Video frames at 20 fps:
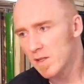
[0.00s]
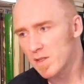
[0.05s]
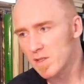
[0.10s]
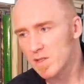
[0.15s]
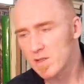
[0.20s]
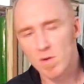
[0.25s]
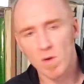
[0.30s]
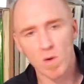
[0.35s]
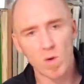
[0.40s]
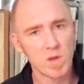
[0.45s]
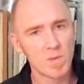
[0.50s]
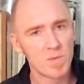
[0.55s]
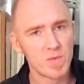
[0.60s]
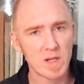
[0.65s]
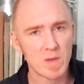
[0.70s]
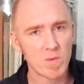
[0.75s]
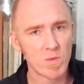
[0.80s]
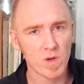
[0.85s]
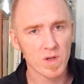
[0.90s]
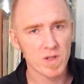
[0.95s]
this, all the
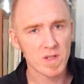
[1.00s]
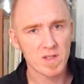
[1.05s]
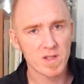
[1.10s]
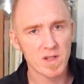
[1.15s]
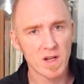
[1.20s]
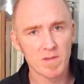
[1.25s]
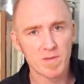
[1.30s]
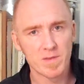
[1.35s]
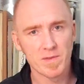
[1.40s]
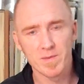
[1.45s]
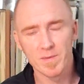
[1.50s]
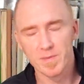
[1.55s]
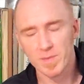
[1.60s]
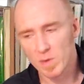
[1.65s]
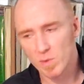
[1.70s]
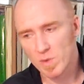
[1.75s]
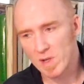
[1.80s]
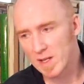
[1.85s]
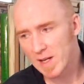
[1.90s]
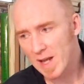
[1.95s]
pre-war stuff
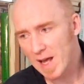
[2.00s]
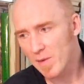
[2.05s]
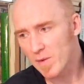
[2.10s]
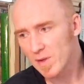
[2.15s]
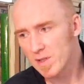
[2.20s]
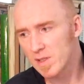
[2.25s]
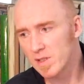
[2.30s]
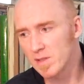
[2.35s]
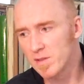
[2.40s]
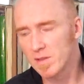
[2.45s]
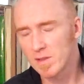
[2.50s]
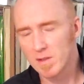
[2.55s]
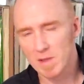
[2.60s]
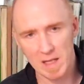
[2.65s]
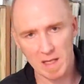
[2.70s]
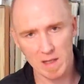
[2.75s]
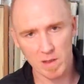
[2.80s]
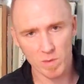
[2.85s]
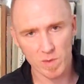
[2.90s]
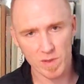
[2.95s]
that we inherited
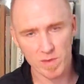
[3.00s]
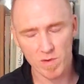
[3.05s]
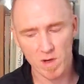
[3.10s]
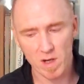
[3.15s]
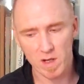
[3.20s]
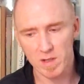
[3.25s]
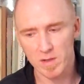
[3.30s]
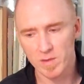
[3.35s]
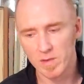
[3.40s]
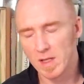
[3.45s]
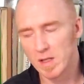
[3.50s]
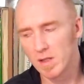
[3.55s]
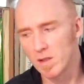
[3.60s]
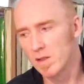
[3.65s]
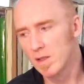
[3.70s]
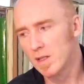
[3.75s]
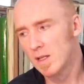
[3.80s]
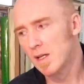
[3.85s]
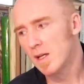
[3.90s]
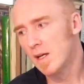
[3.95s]
uh, with rock and roll.
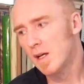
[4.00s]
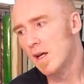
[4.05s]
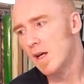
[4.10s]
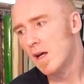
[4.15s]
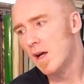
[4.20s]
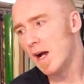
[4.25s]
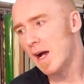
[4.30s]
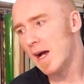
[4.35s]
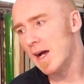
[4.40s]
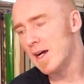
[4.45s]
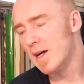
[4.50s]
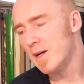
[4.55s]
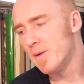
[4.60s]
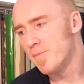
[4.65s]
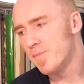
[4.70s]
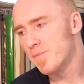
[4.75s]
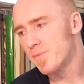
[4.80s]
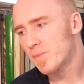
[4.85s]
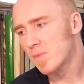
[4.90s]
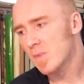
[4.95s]

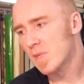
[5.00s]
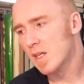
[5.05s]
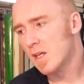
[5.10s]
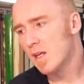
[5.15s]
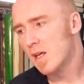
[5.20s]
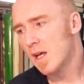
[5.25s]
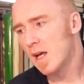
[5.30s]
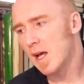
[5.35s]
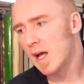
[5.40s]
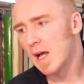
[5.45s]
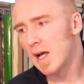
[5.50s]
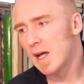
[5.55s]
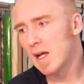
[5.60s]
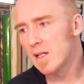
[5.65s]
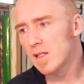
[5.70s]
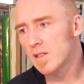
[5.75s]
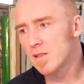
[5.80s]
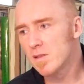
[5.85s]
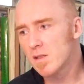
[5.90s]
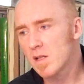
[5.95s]
Um,
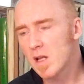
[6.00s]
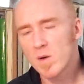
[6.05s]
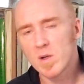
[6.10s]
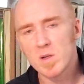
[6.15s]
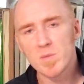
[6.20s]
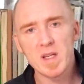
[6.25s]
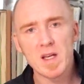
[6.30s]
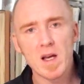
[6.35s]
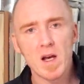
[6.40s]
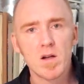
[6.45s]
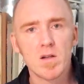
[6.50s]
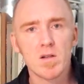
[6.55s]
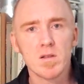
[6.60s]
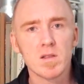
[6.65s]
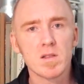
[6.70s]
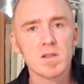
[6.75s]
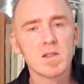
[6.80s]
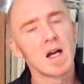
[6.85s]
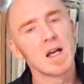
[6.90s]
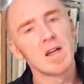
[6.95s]
and
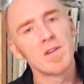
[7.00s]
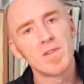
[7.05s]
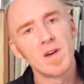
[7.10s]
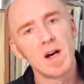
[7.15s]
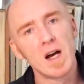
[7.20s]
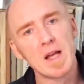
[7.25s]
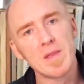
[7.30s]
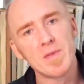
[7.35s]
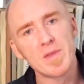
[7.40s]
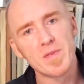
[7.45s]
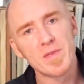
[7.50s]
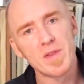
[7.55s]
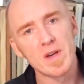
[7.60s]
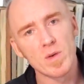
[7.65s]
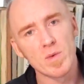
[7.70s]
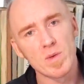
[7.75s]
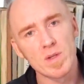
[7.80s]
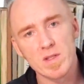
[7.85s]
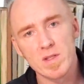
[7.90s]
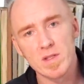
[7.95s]
behold, I find that
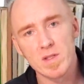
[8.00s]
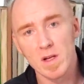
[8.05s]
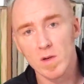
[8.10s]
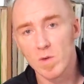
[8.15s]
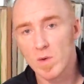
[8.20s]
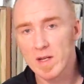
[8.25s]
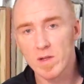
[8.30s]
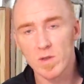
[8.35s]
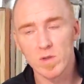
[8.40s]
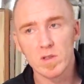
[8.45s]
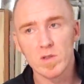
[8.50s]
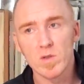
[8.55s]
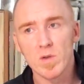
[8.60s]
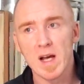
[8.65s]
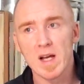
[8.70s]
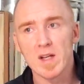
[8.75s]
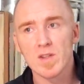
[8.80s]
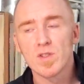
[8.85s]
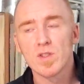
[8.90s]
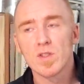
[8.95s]
there was a record
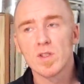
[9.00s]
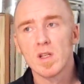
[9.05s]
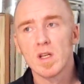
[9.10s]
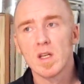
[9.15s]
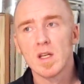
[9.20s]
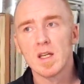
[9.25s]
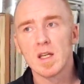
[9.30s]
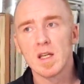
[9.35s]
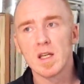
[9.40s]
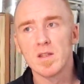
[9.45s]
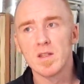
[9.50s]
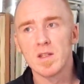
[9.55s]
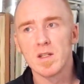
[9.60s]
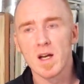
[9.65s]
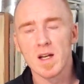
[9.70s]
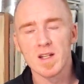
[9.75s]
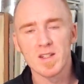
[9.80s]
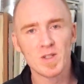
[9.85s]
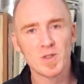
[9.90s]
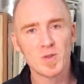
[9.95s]
crash in the
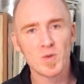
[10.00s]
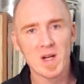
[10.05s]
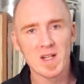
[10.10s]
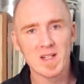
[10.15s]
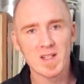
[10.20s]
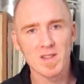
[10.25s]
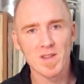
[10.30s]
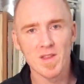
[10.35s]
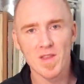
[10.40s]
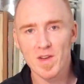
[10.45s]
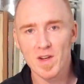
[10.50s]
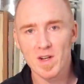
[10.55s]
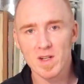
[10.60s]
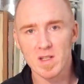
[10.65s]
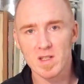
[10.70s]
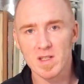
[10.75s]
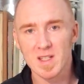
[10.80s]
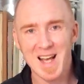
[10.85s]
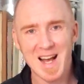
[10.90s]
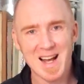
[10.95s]
1920s and
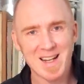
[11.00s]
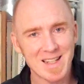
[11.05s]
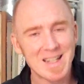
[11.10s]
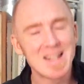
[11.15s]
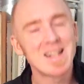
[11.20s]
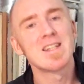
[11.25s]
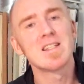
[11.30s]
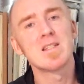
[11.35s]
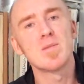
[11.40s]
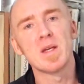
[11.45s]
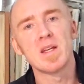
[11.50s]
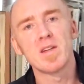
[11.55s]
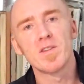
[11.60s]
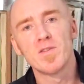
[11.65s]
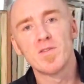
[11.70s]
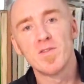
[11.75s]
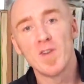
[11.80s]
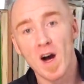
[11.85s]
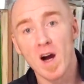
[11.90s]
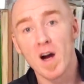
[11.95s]
30s, cataclysmic,
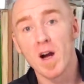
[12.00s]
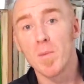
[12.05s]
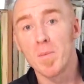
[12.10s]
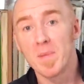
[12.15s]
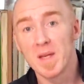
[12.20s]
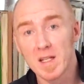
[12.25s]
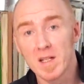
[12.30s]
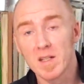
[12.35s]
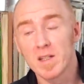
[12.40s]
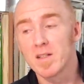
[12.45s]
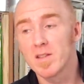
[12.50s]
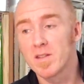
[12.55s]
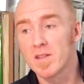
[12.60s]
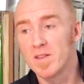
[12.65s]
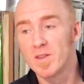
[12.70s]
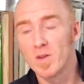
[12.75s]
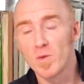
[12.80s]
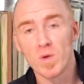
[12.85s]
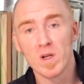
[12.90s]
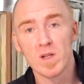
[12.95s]
far bigger
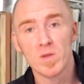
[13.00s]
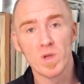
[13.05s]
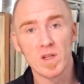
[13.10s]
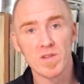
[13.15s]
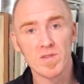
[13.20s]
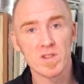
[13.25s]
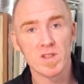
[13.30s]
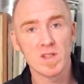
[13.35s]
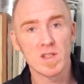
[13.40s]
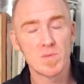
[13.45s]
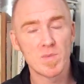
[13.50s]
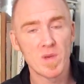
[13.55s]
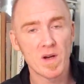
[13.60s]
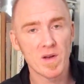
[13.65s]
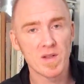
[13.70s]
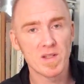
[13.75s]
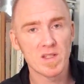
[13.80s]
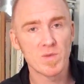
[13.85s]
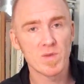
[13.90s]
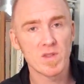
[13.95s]
than the one we just
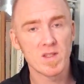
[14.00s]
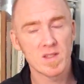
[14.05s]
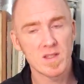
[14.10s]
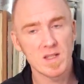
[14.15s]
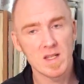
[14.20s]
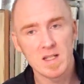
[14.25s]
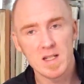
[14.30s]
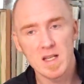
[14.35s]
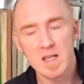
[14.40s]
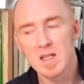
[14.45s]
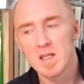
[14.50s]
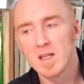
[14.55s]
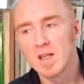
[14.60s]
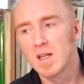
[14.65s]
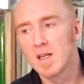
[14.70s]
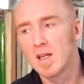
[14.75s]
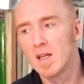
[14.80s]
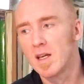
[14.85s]
experienced with the CD.